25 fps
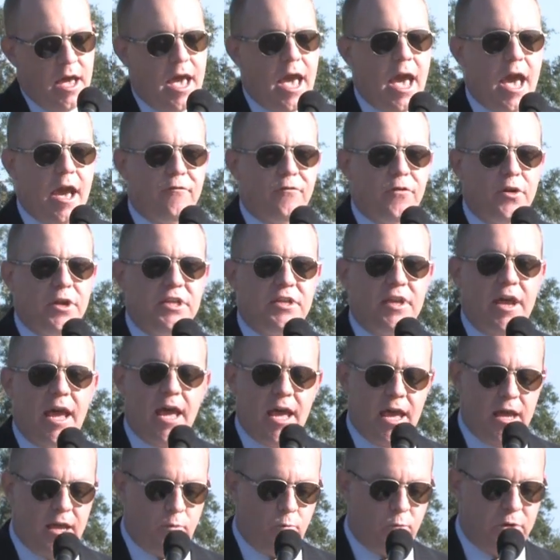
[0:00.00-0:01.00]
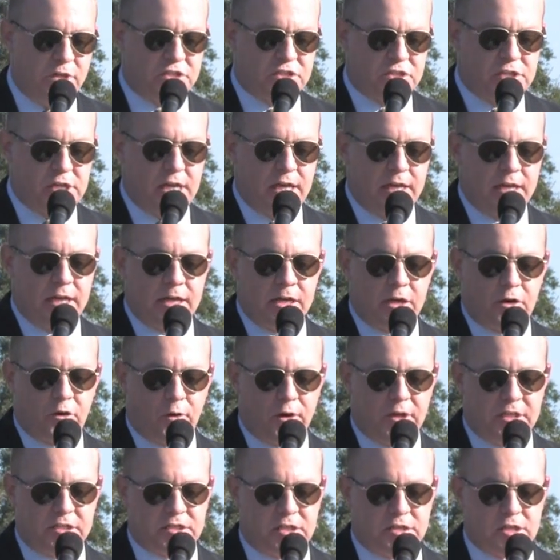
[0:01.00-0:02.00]
Every day we see an
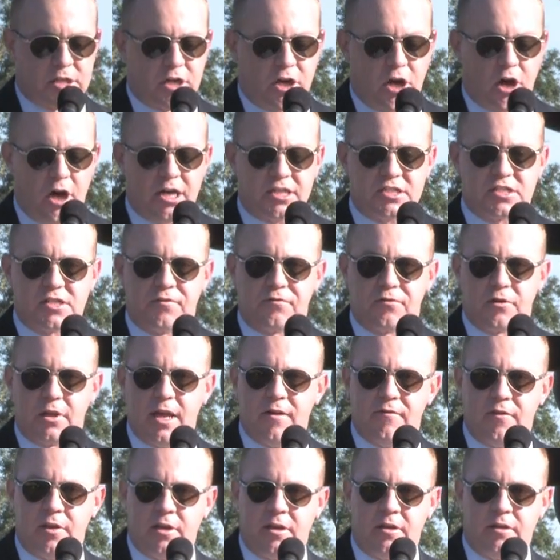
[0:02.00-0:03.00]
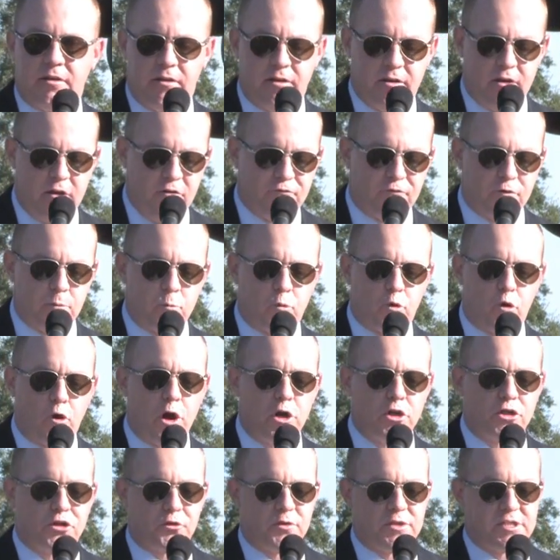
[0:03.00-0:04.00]
increase in the cost of living, from
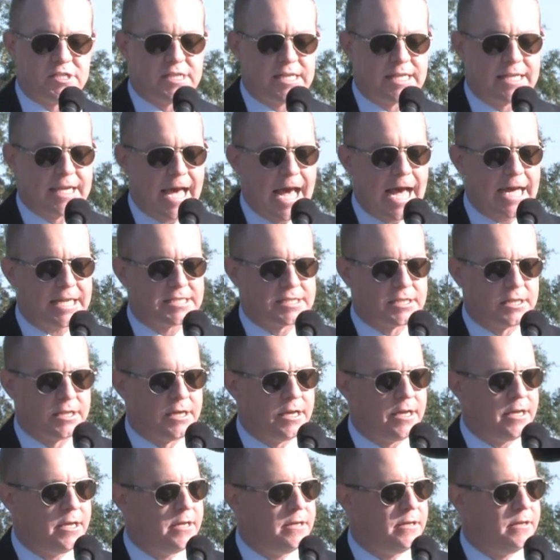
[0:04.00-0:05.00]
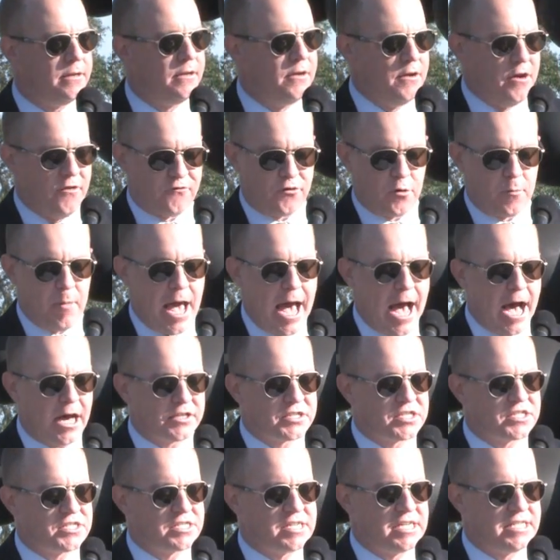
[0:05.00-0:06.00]
groceries to gasoline, from
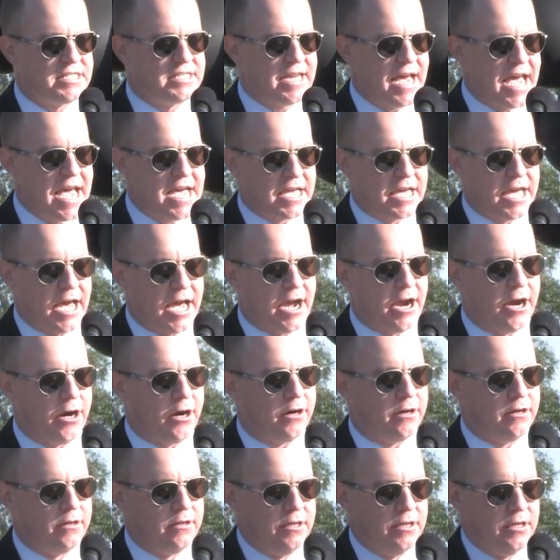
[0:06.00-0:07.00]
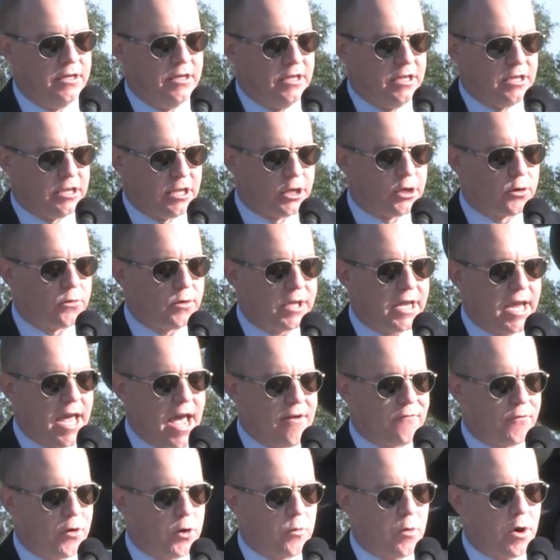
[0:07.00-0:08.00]
houses to daycare. Literally
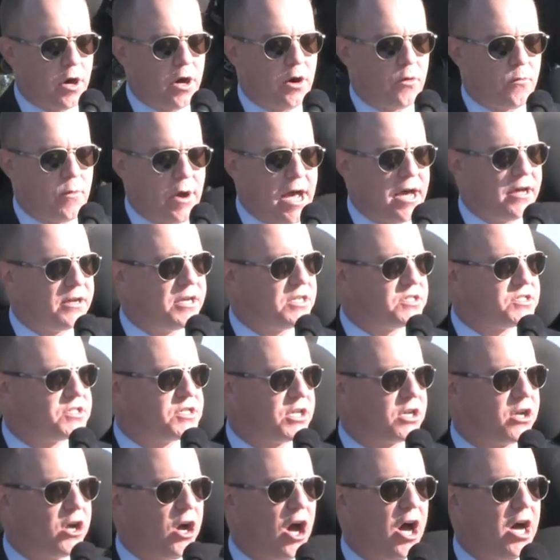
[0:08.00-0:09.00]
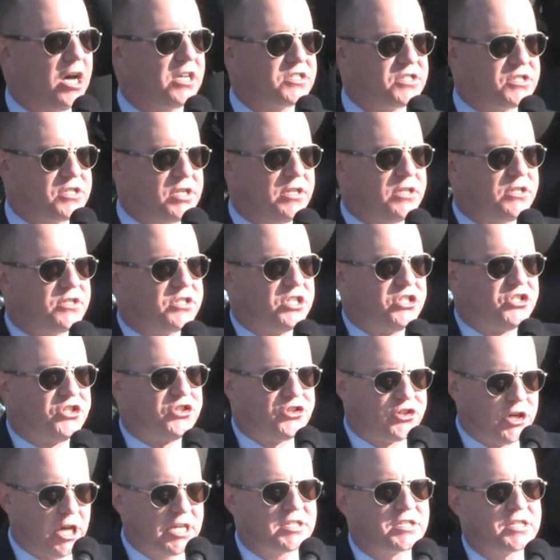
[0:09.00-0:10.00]
everywhere around us, the cost to
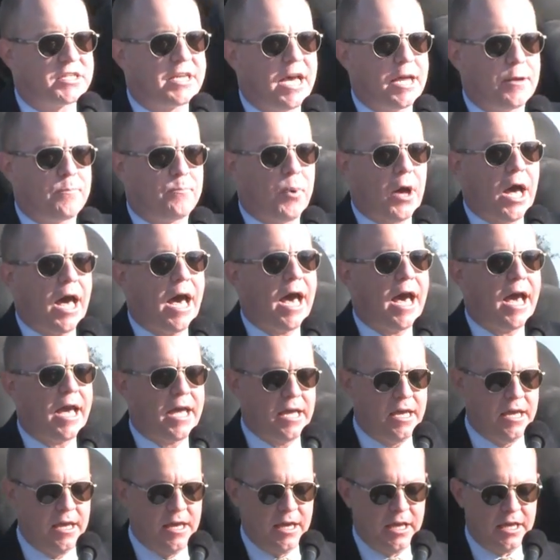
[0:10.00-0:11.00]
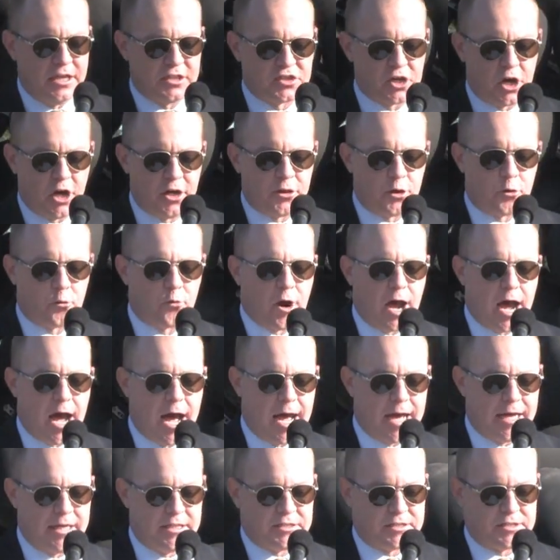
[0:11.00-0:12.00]
just get by is on the
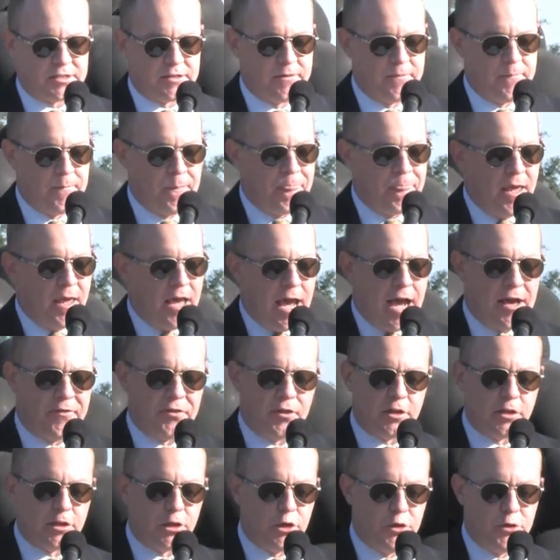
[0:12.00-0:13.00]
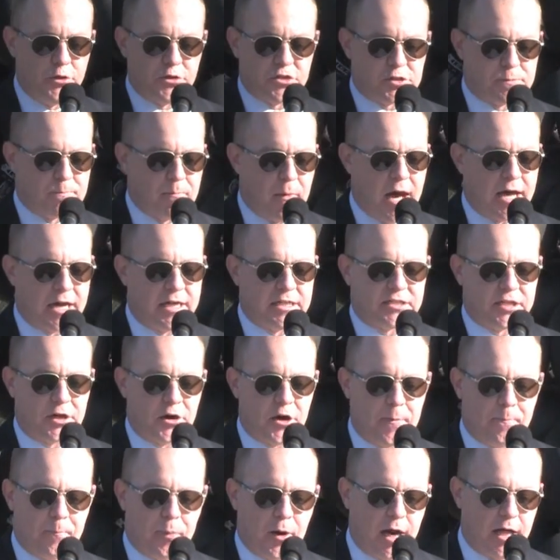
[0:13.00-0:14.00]
rise. And the loose
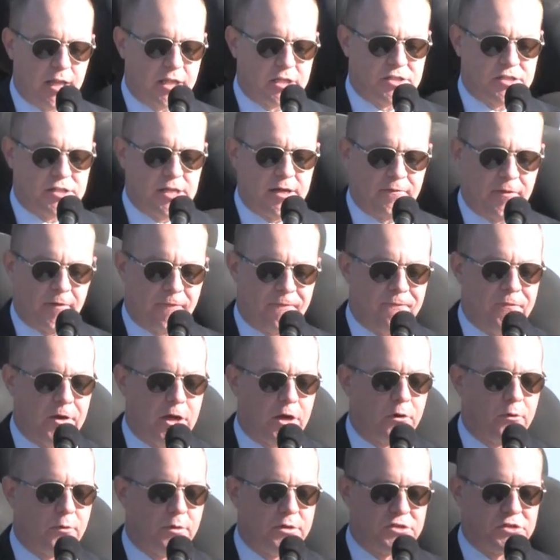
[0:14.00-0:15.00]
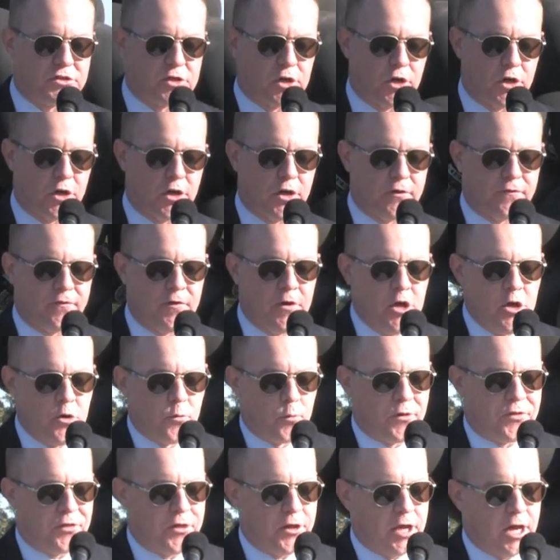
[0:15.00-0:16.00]
monetary policy of the Federal Reserve,
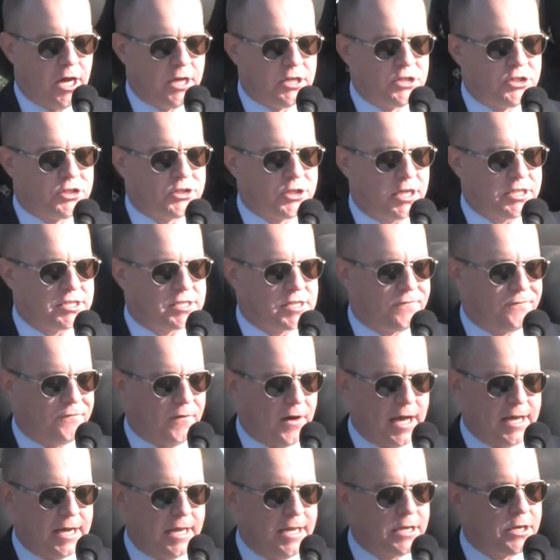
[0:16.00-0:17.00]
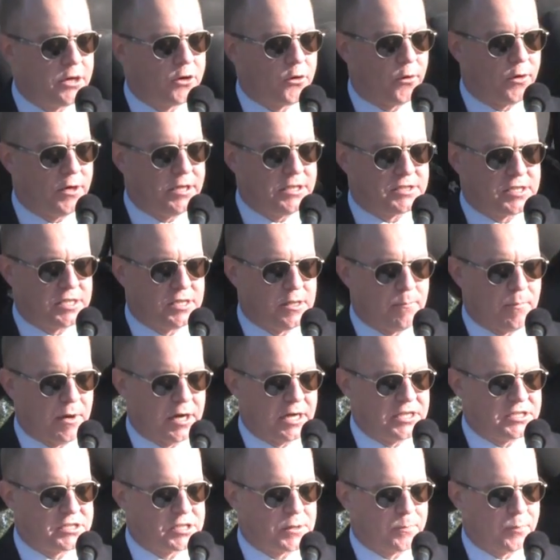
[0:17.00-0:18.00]
with the unjustified increase in the
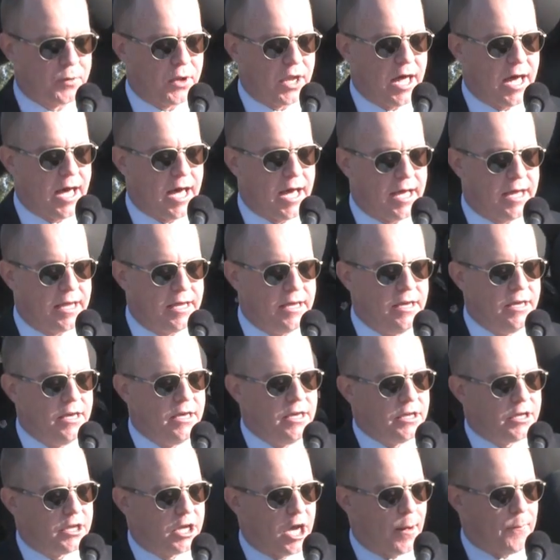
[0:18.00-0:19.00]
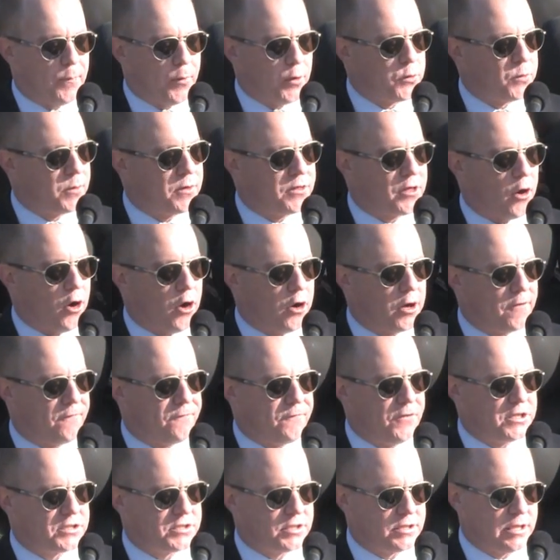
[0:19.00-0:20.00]
money supply, coupled with
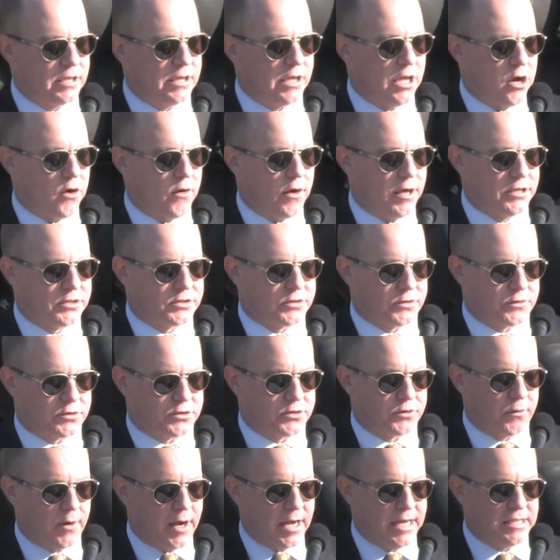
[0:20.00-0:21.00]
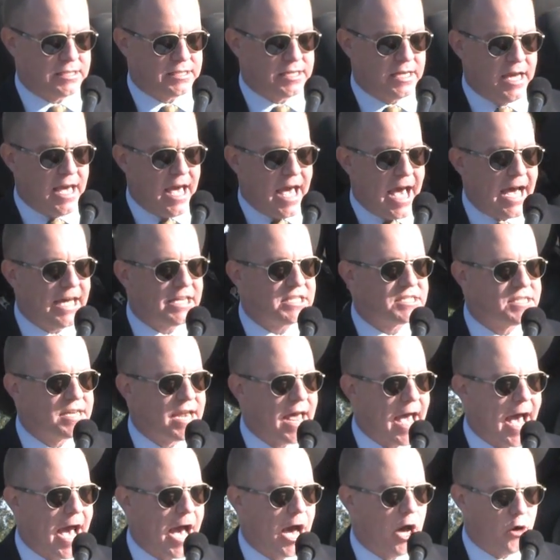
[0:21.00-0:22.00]
artificially low interest rates, has
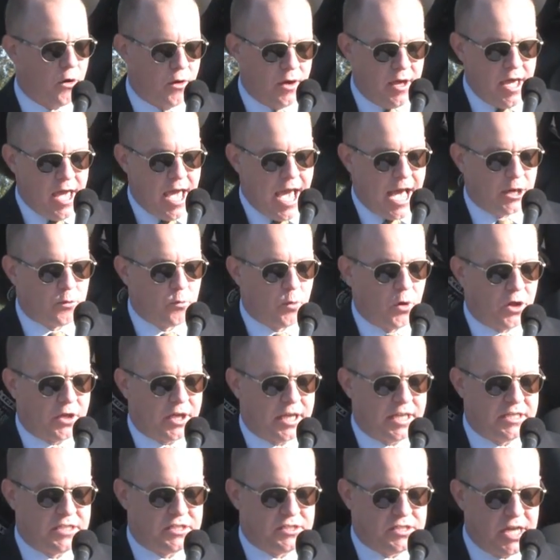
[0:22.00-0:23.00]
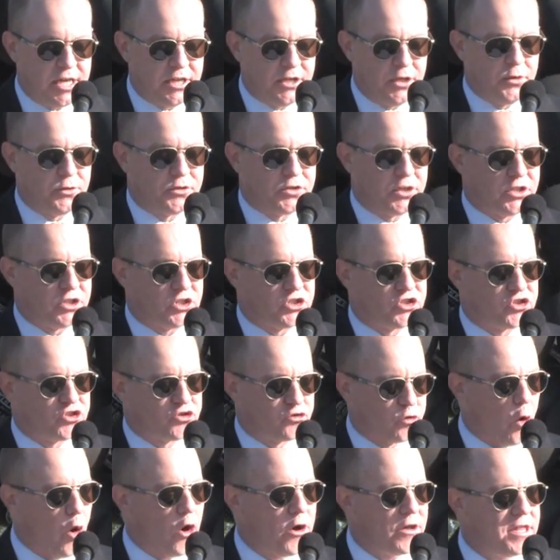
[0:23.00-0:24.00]
now and will continue to
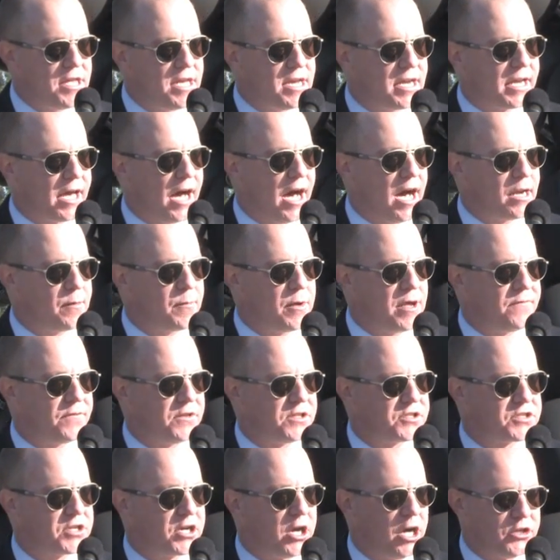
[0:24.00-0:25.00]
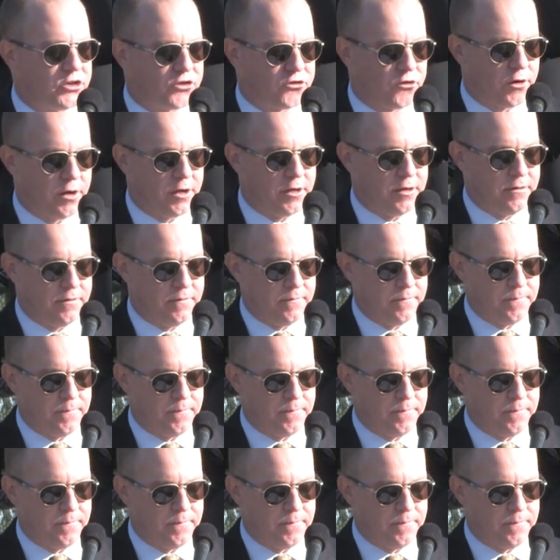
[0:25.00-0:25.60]
destroy the economy of this country.